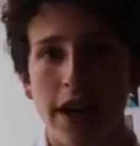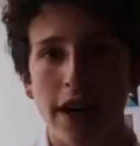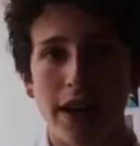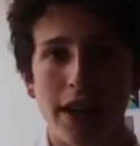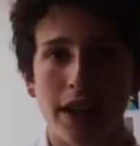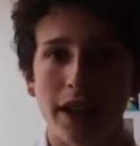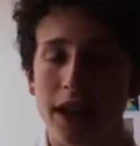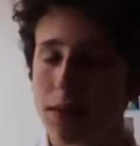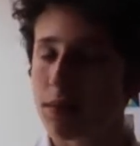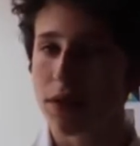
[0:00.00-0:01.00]
And I think
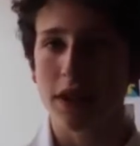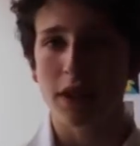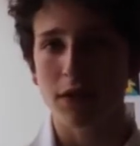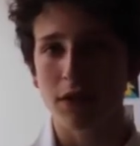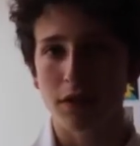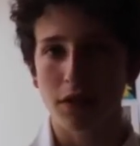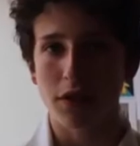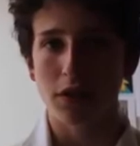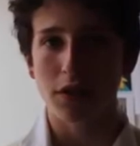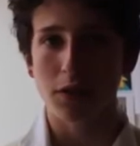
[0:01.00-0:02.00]
that's a pretty
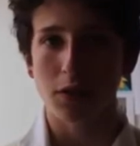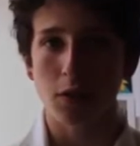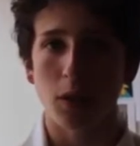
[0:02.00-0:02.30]
universal